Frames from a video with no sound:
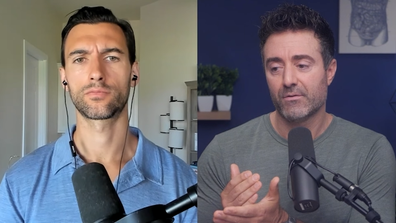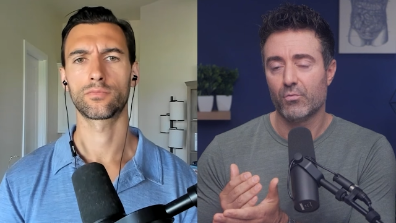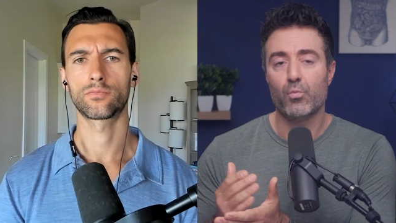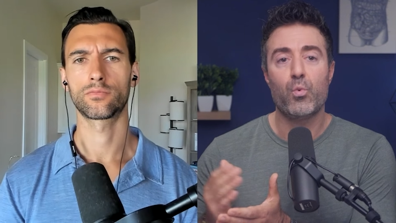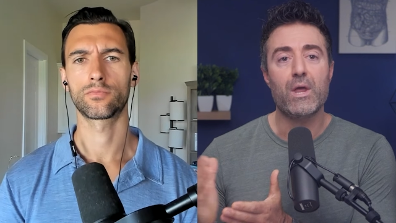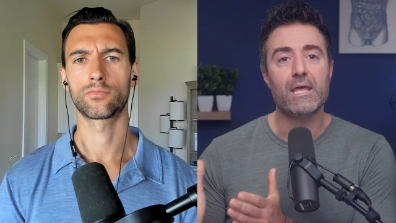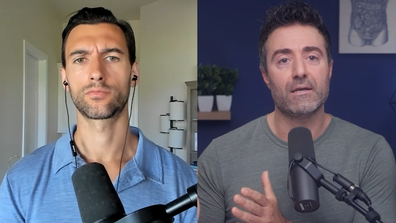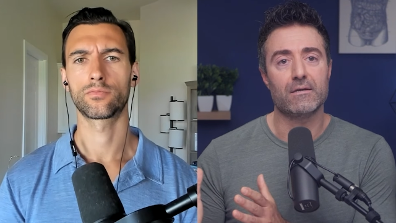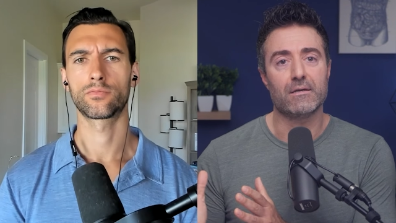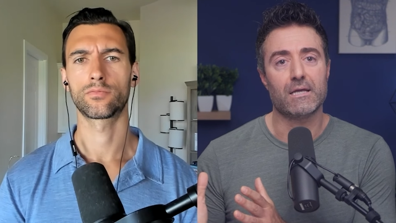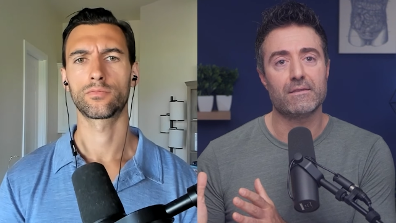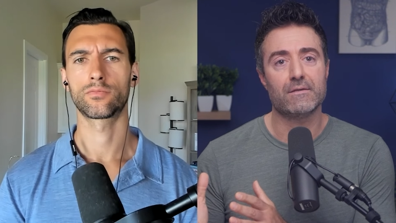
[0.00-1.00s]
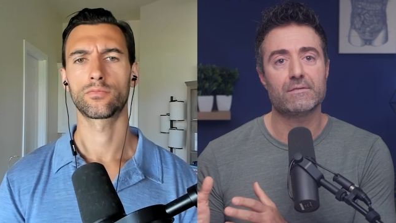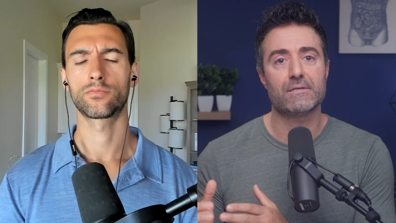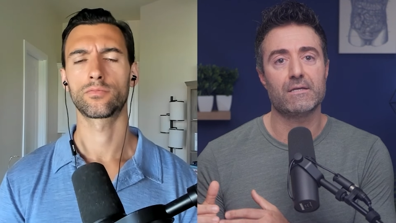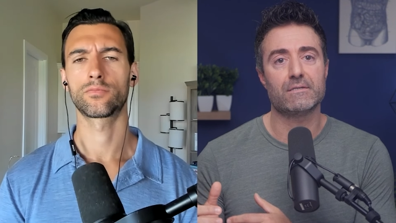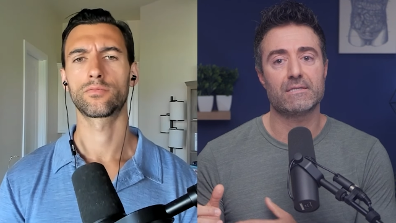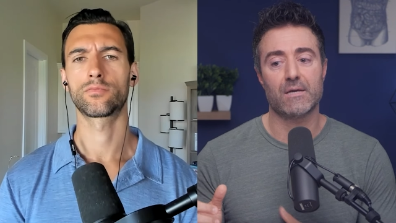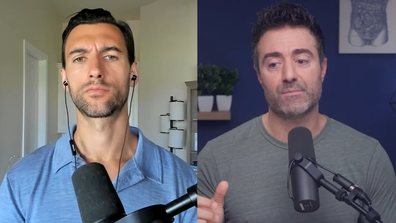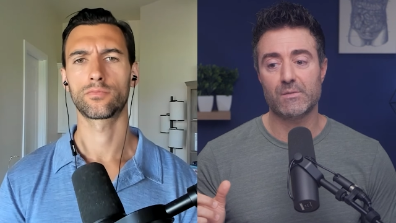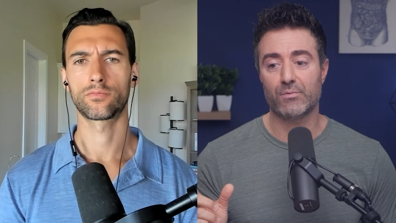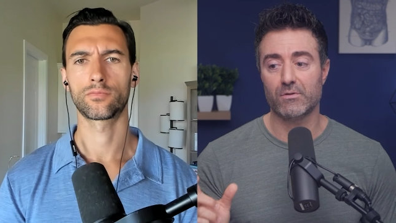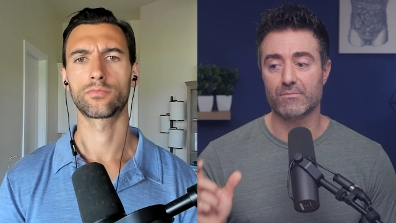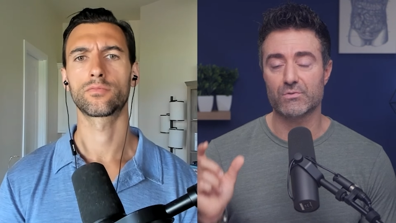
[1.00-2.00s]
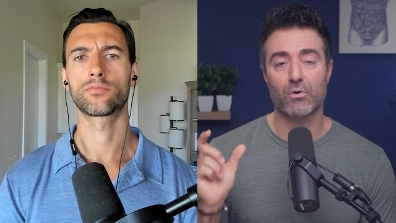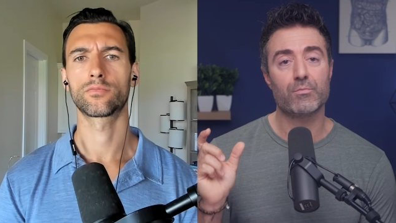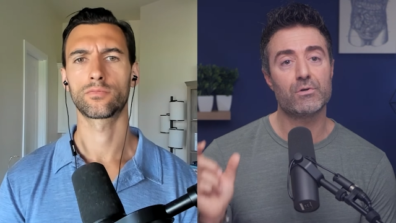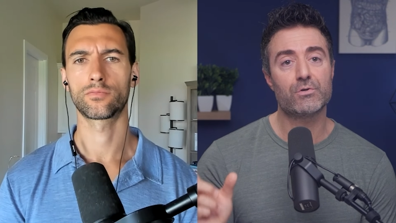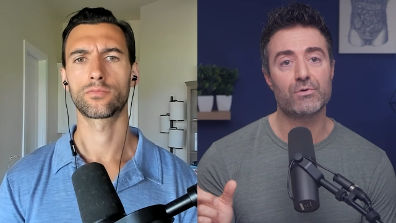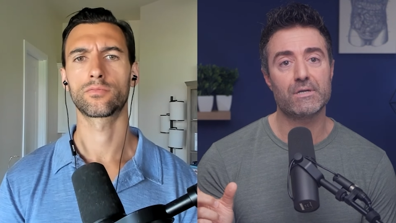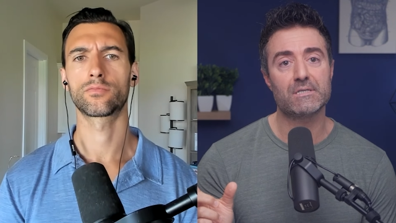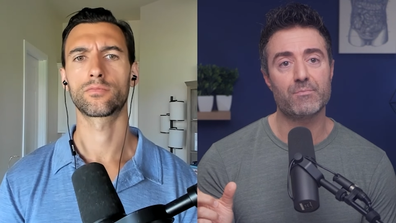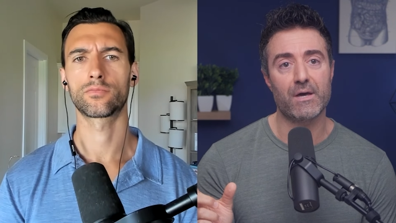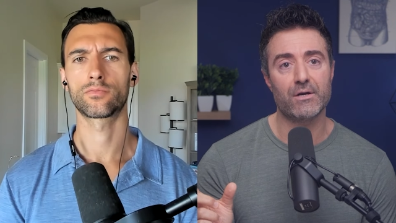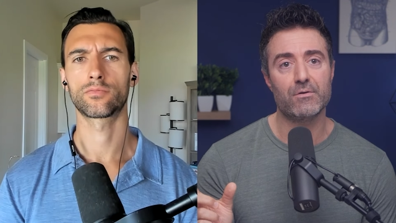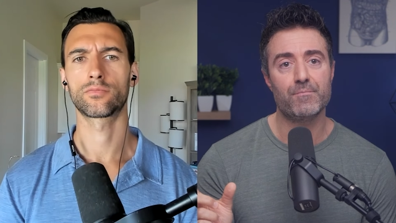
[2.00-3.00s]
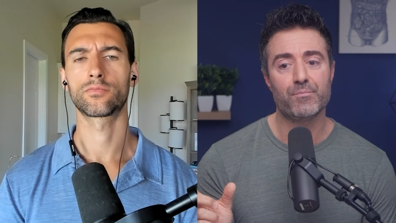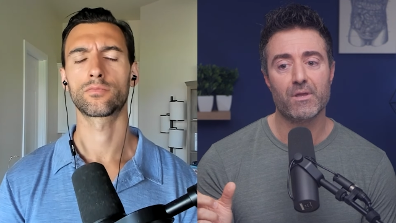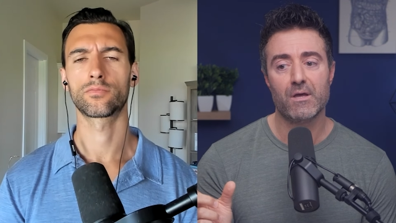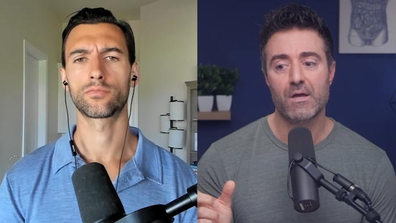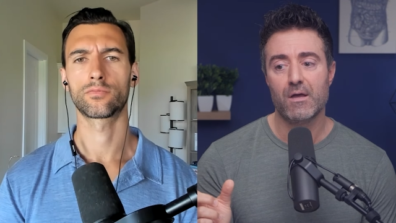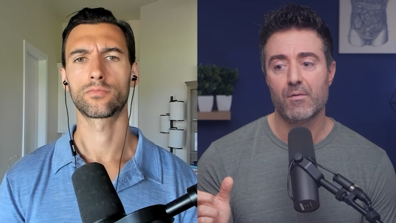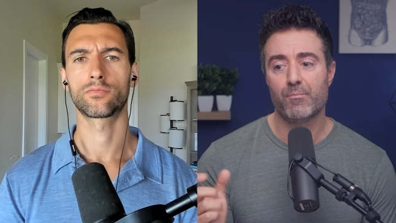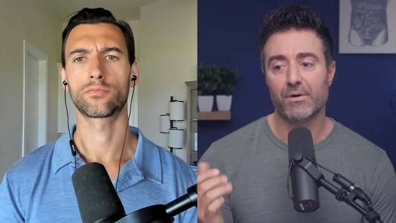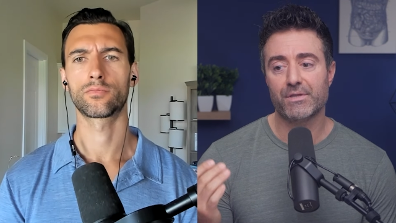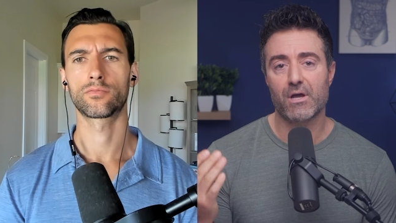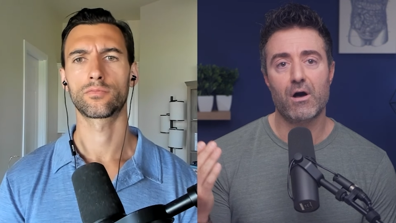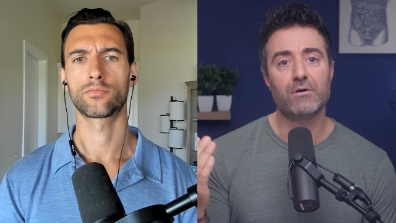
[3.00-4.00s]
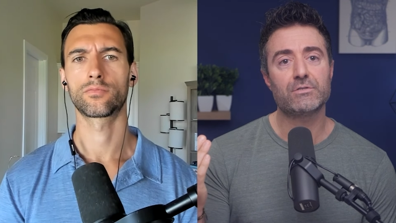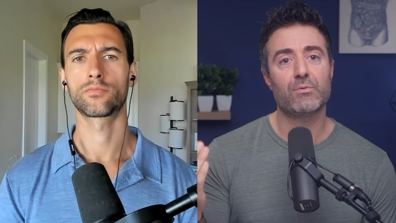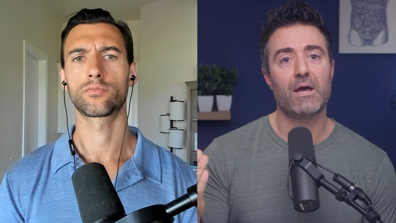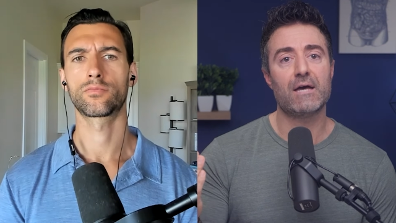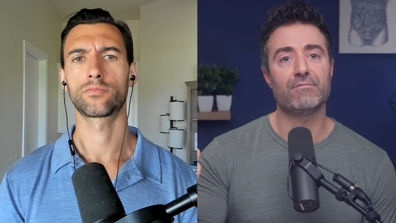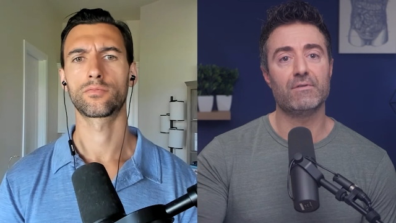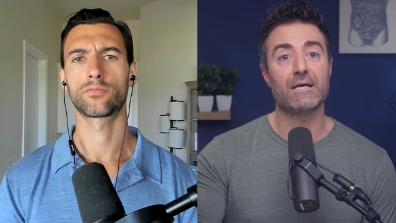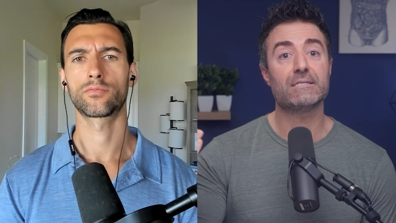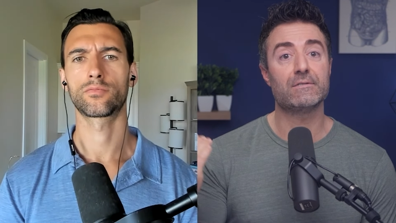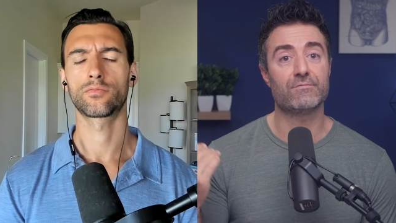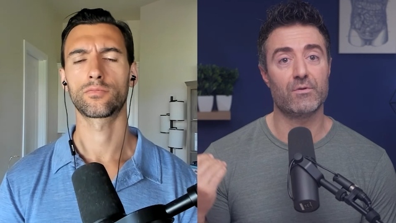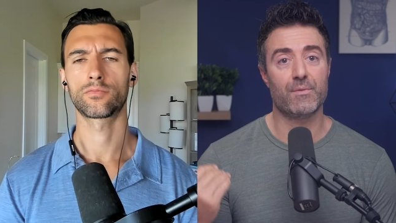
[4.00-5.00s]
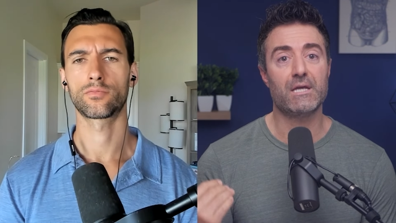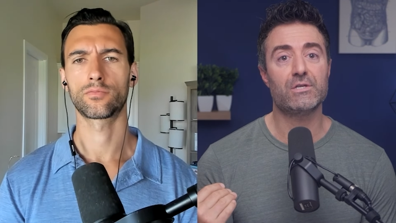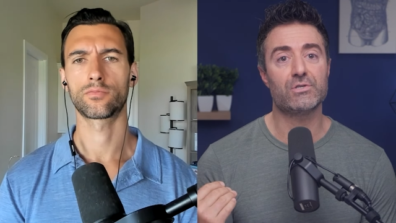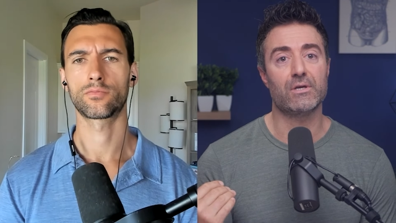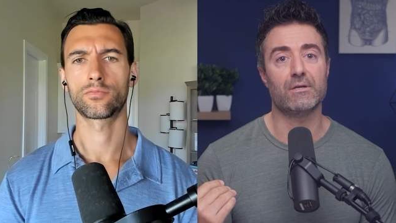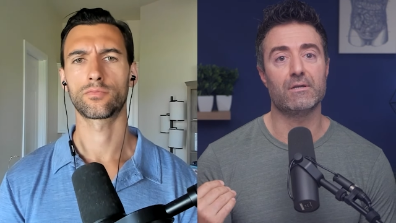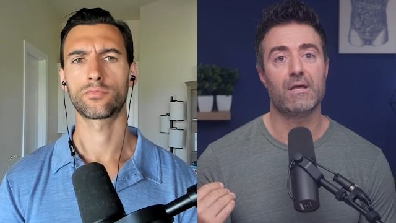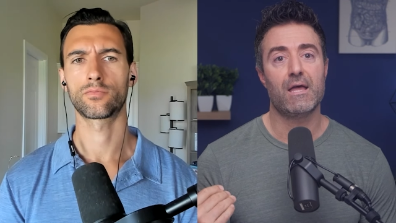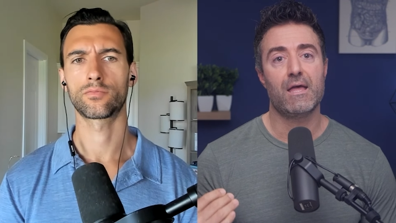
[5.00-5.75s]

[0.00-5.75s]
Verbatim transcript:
Speaker 1: win in the sense that people absorb nutrients better but they also have less inflammation.